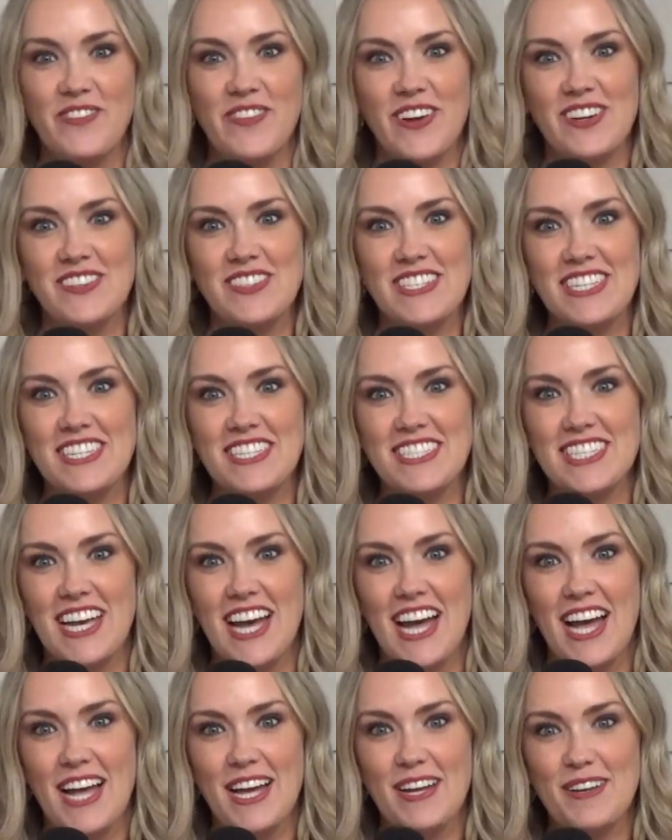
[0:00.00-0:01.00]
frozen in
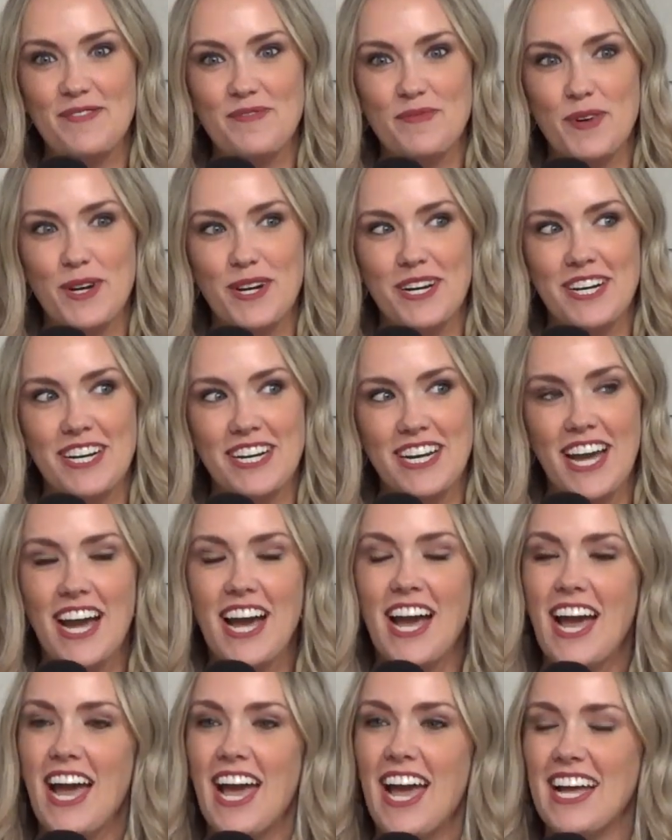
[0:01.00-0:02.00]
time, Brooke.
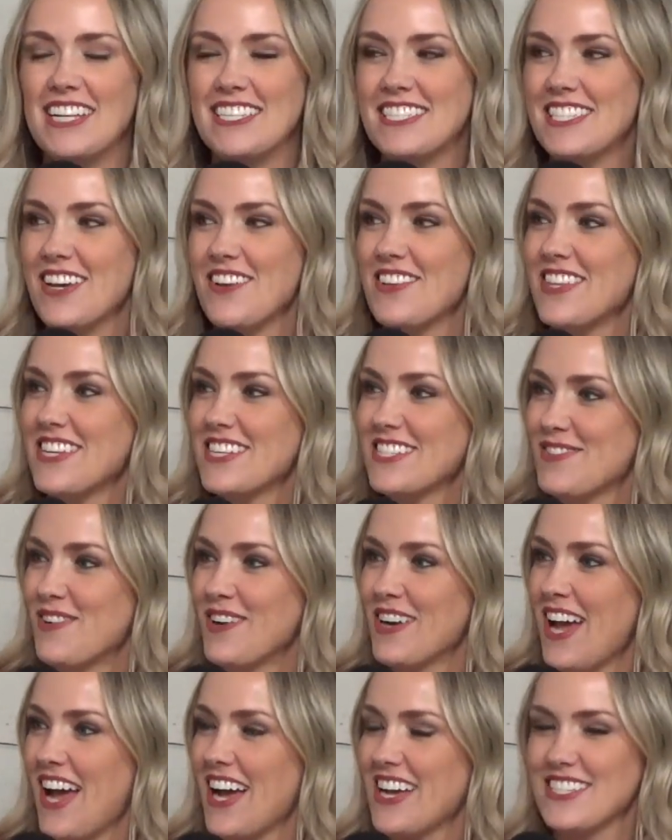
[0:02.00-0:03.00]
And so this
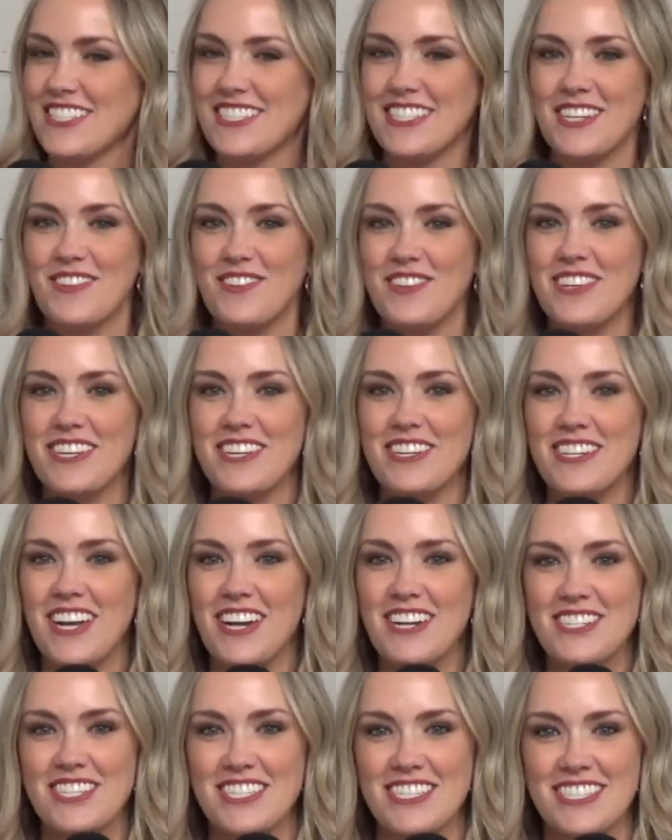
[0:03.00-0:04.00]
one I actually did a real
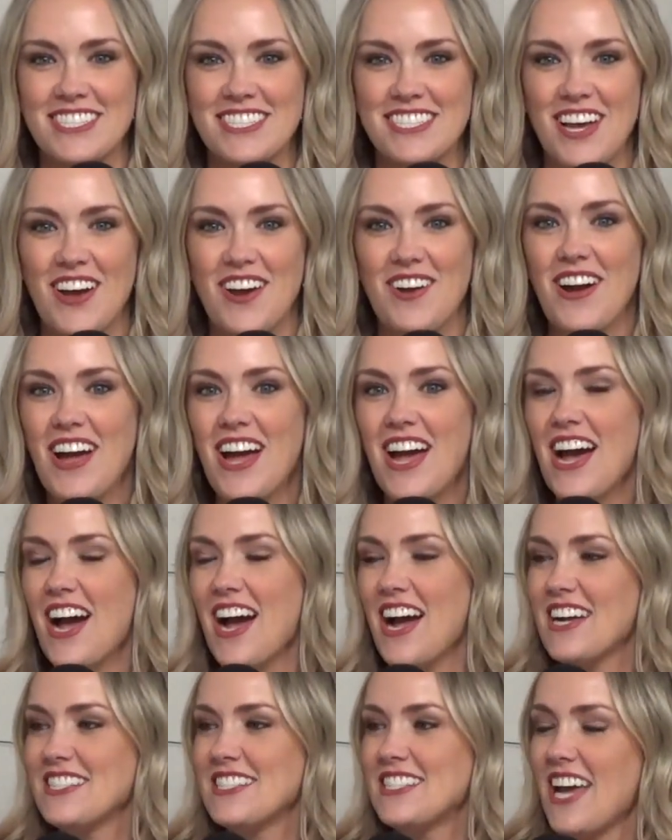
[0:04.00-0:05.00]
introduction. So
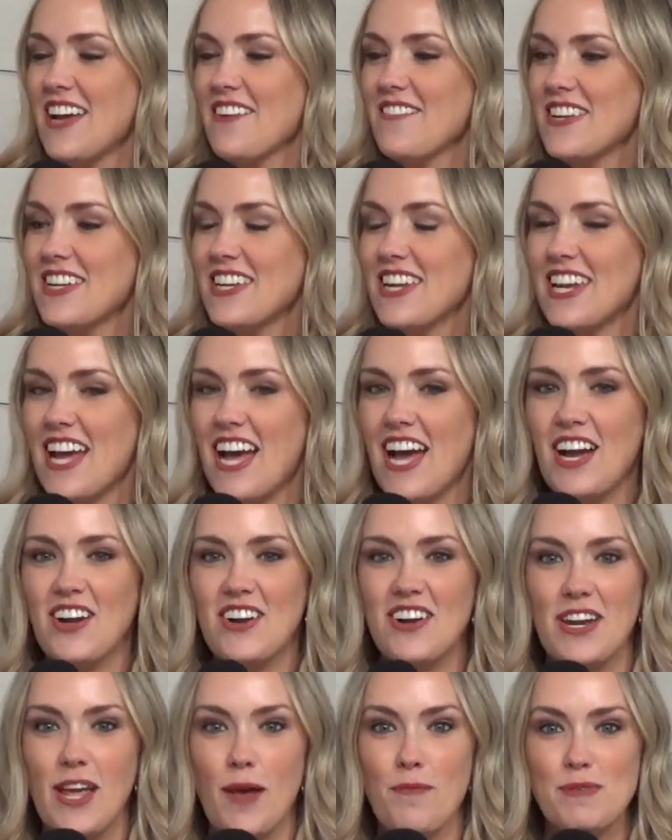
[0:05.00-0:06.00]
David and I
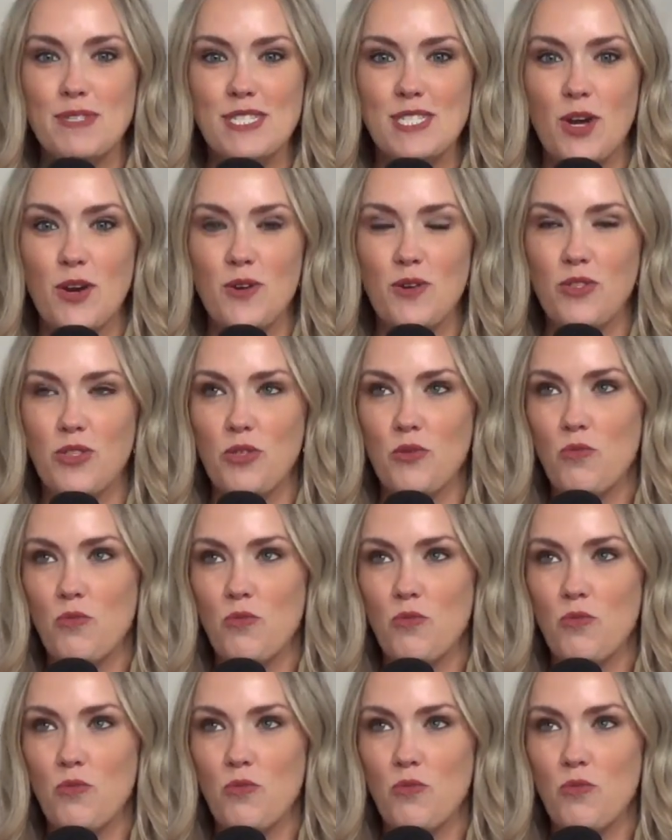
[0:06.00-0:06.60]
are on episode